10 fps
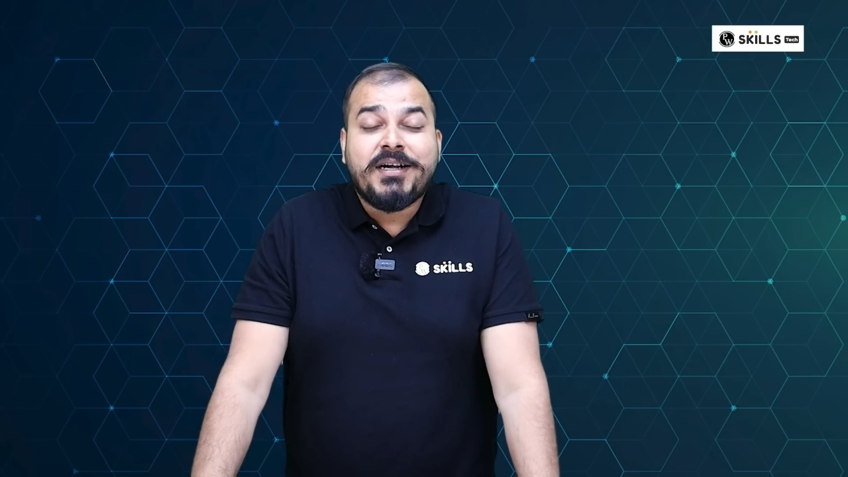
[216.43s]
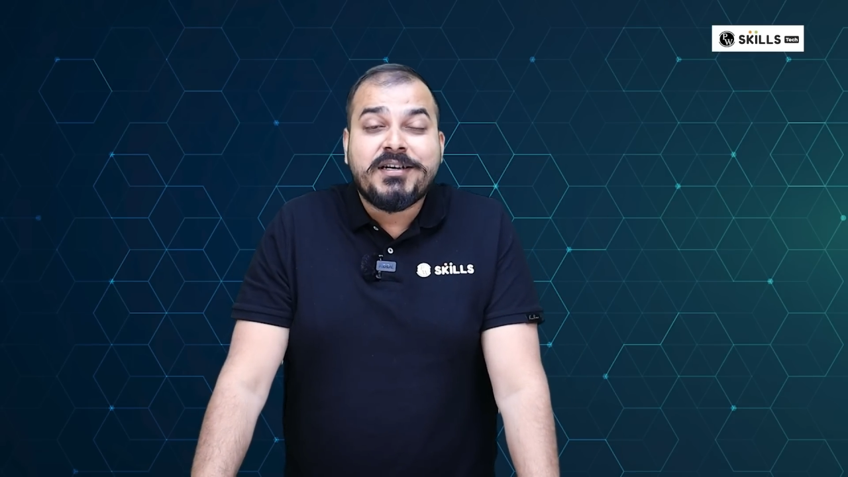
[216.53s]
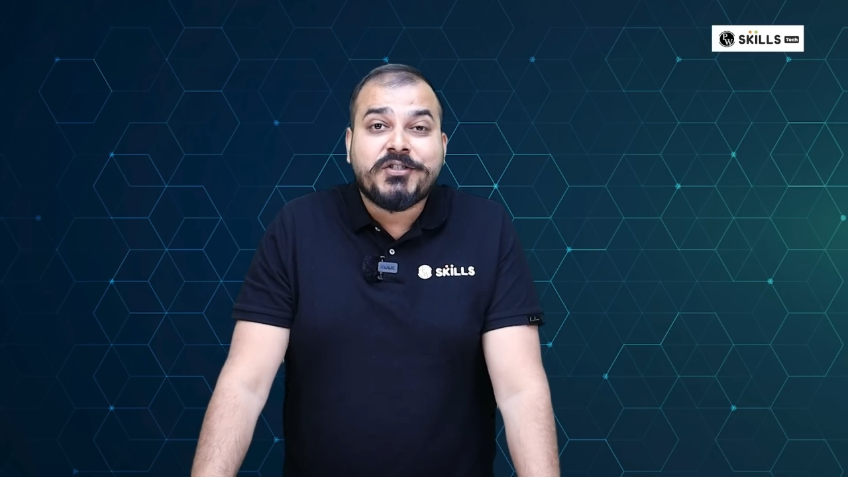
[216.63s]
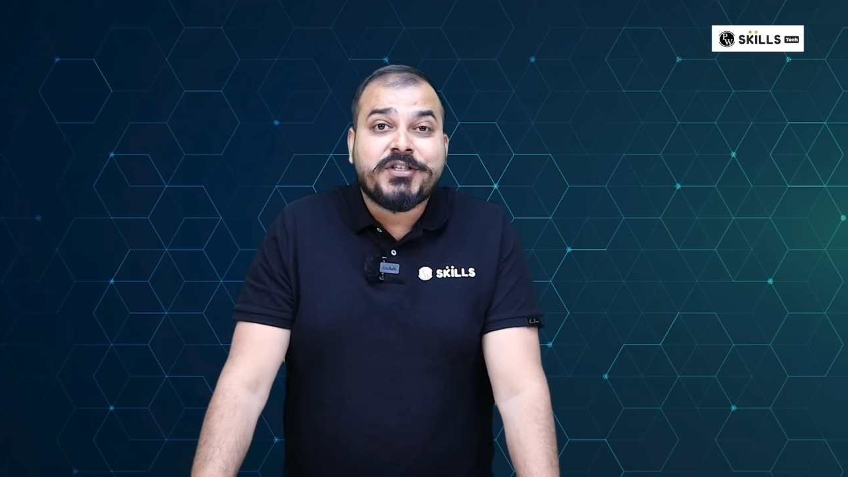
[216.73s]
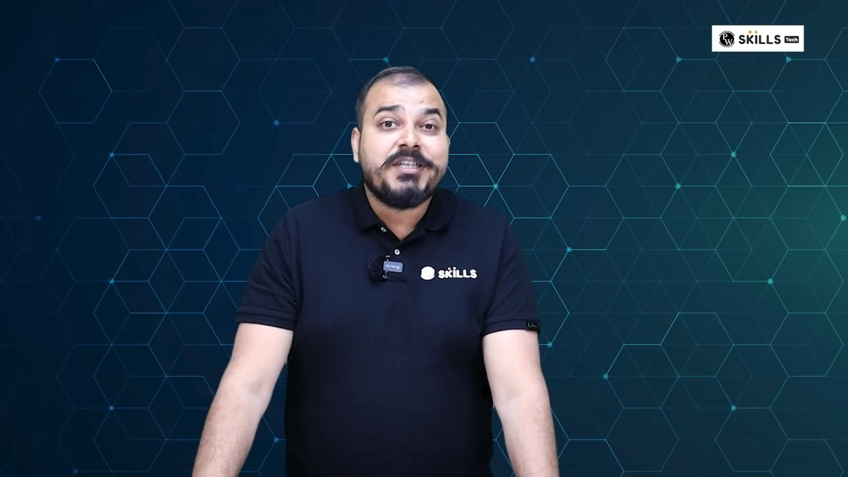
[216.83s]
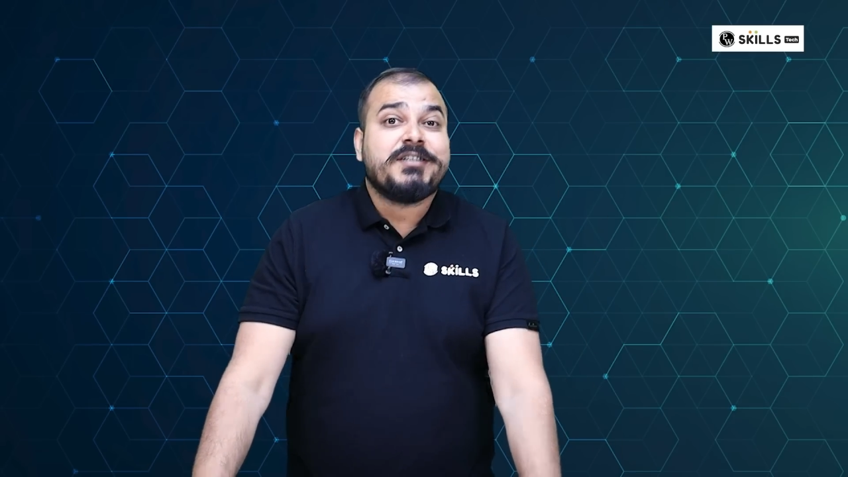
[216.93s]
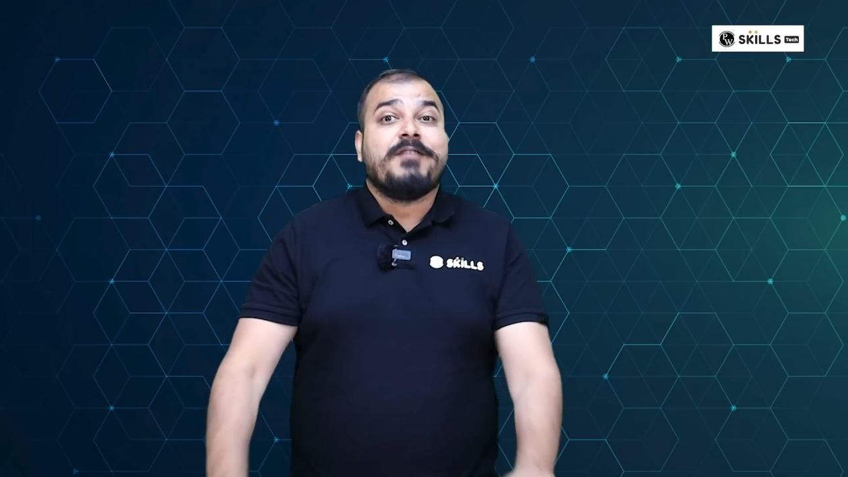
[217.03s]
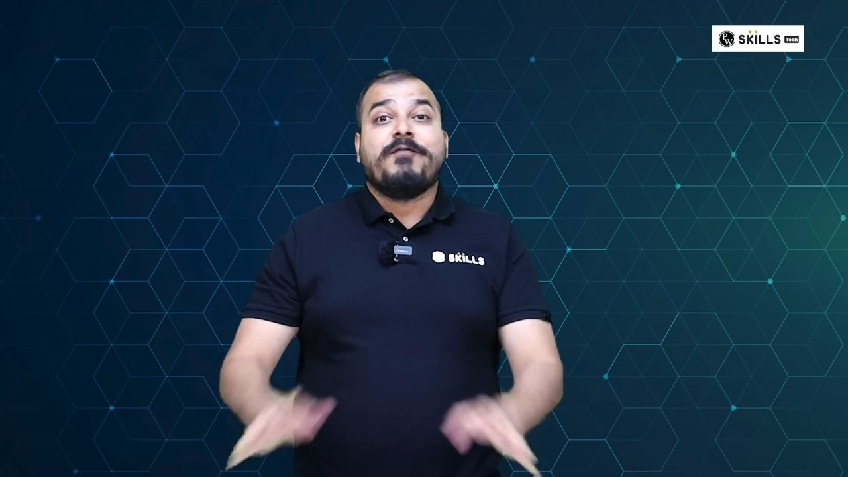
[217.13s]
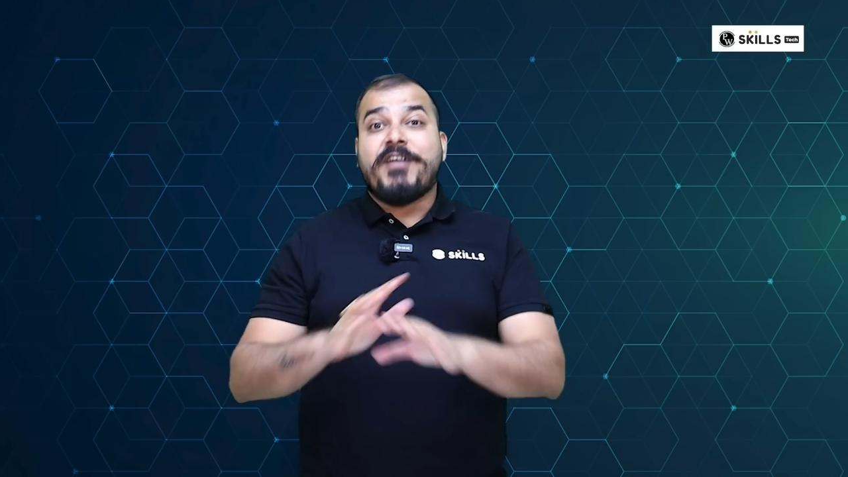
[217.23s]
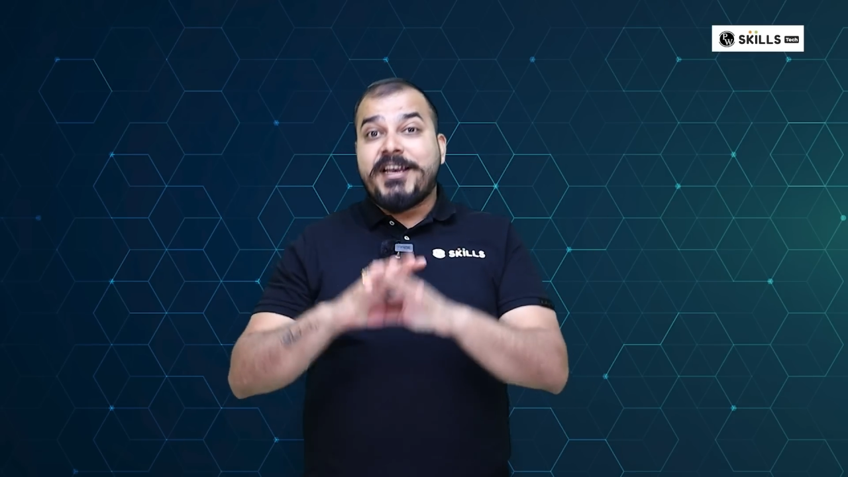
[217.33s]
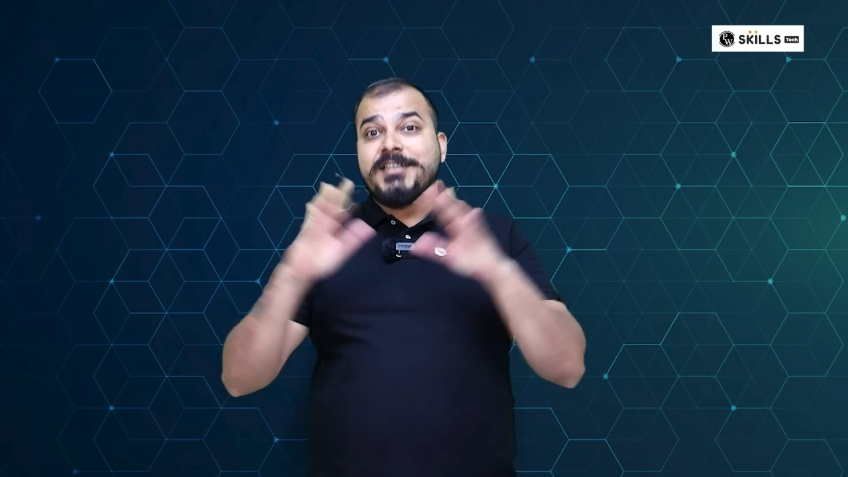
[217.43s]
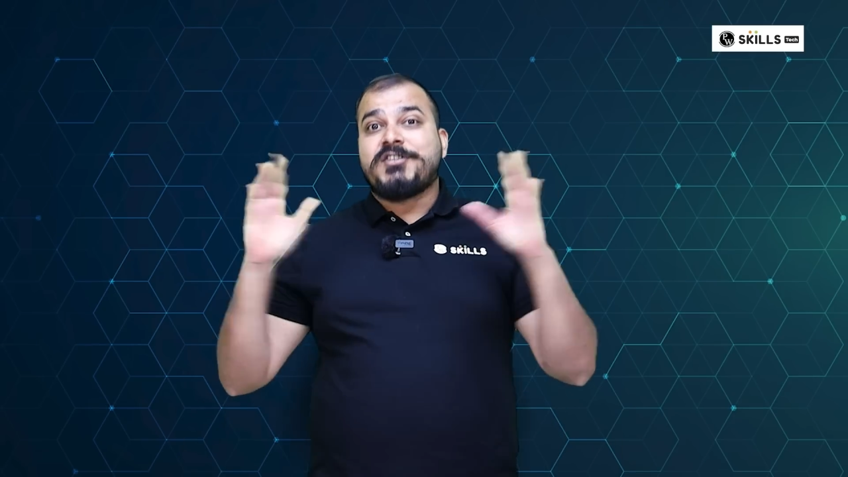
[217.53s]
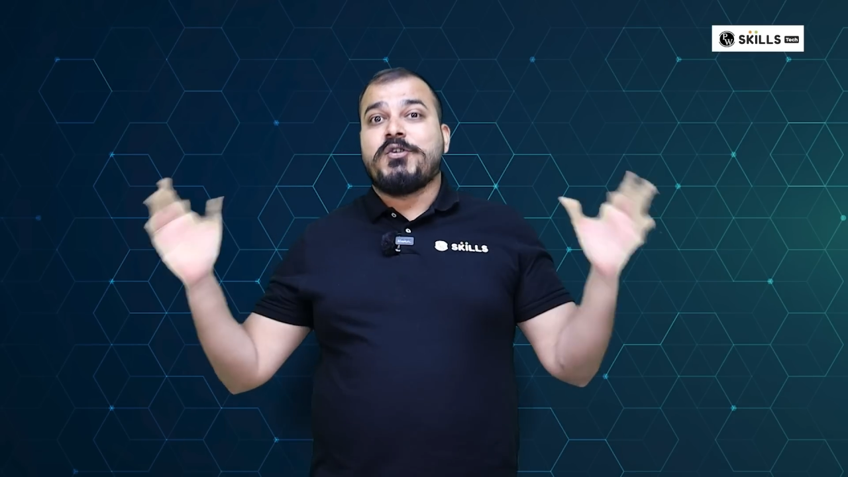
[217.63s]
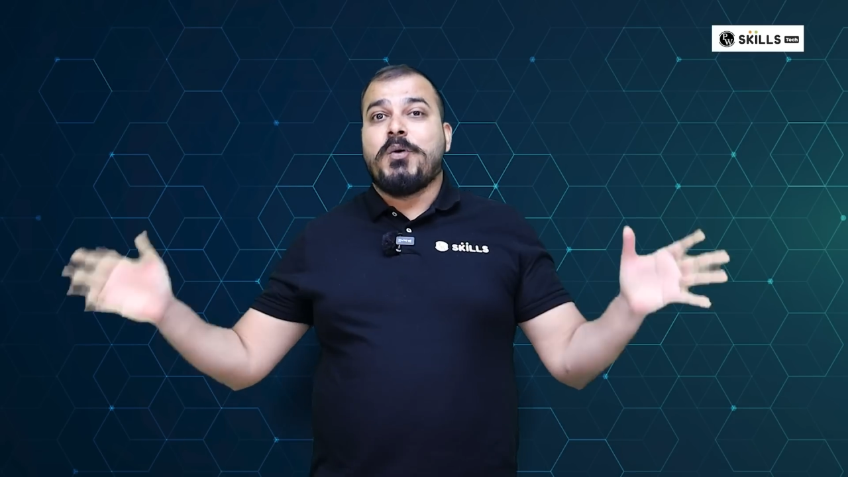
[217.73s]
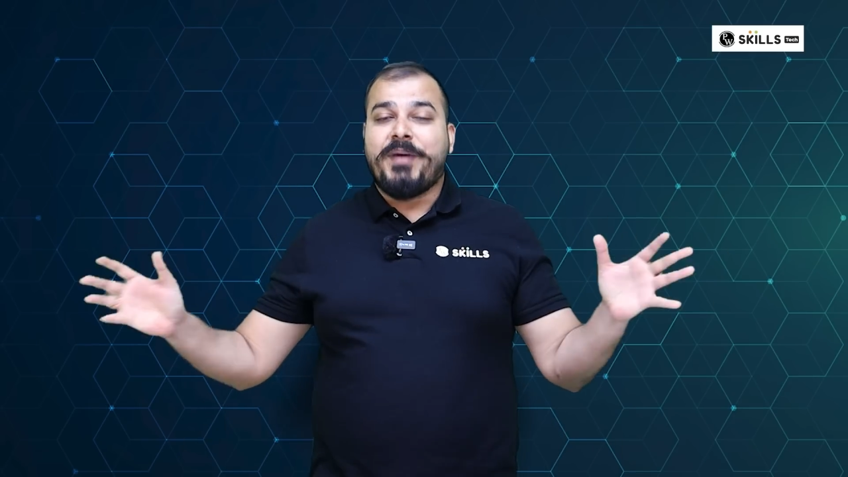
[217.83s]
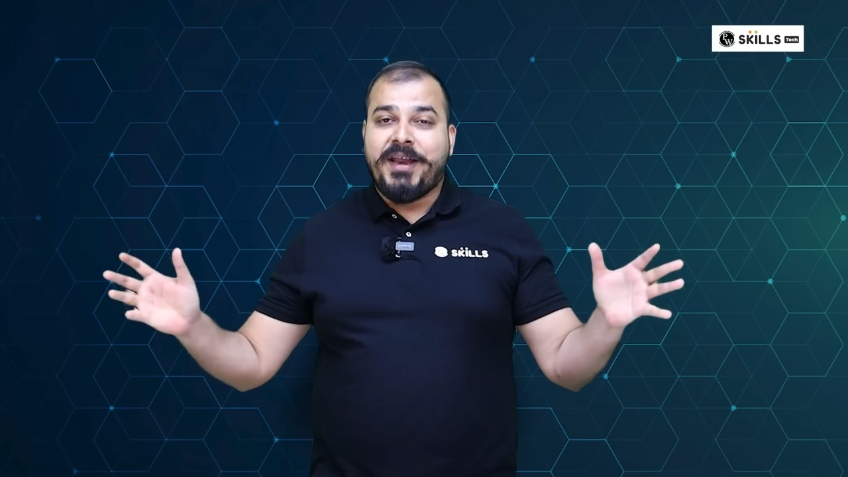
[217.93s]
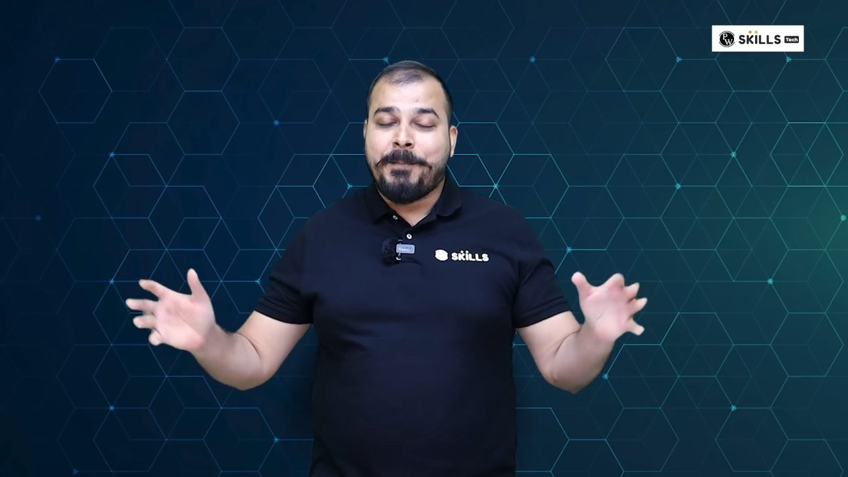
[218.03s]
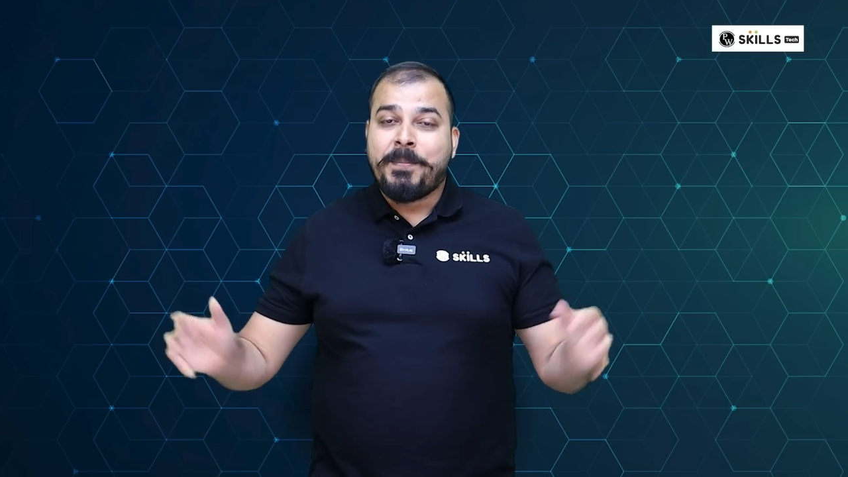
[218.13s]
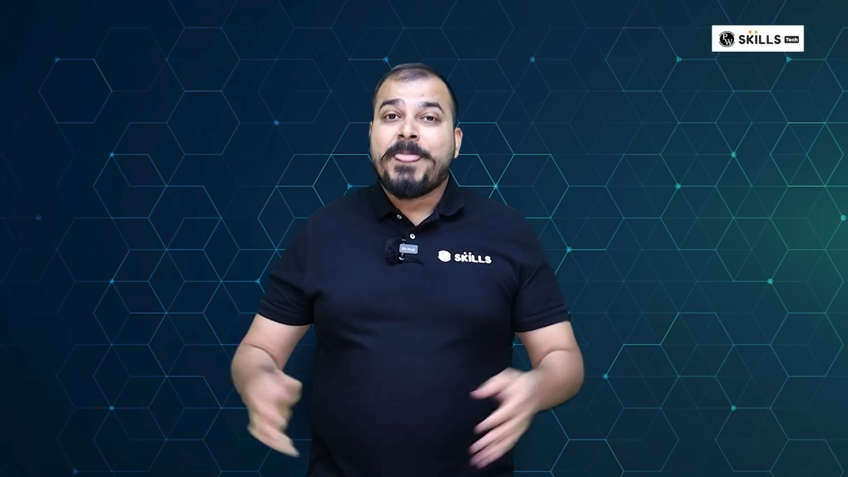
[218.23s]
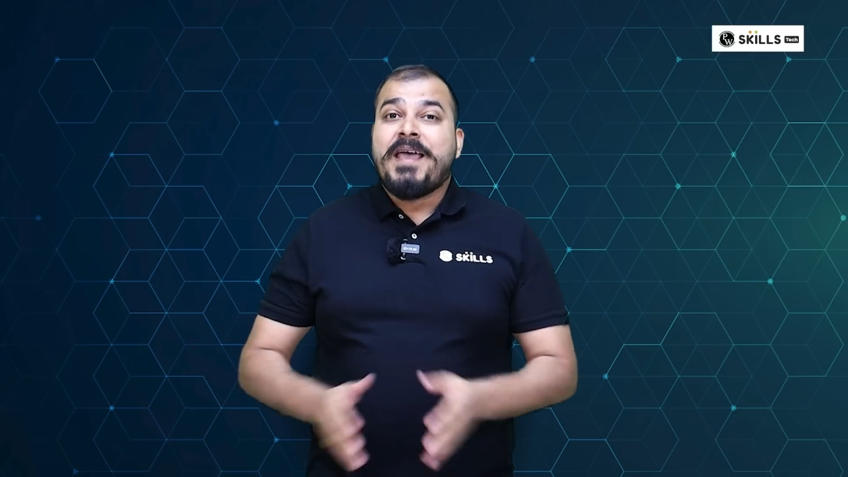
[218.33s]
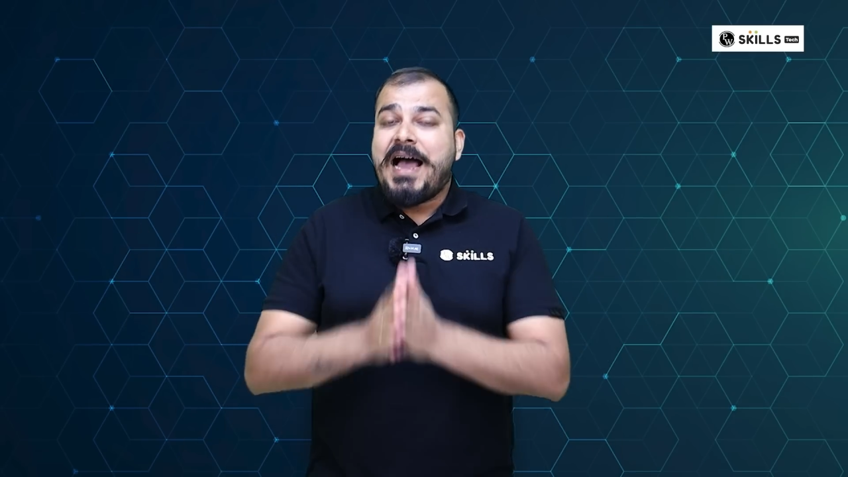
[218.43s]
industries in various domains,